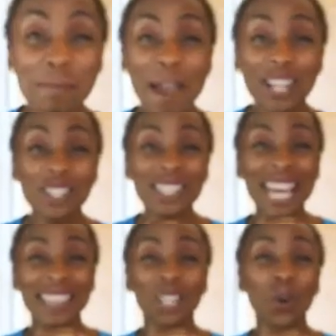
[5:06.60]
imagine
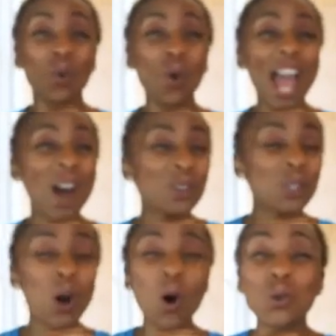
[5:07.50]
that the crowd
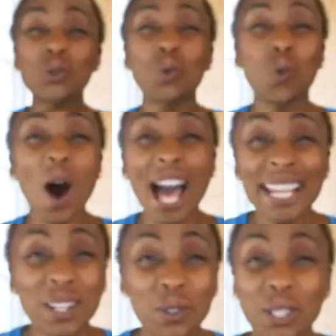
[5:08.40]
goes
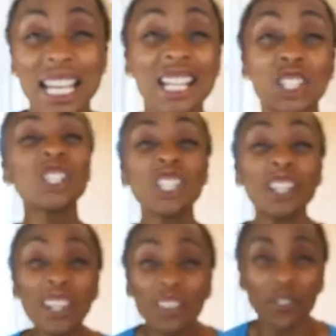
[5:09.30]
wild,
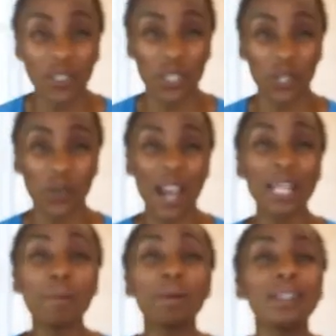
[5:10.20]
cheering for you
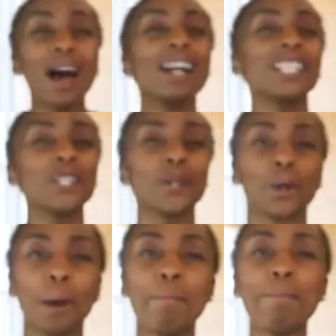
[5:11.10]
and applauding
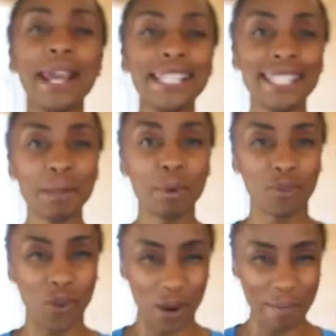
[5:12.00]
your amazing
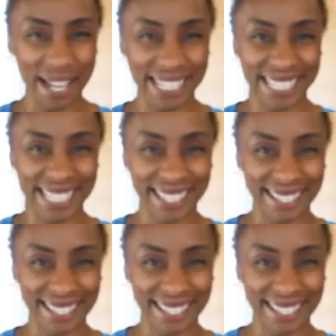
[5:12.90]
performance.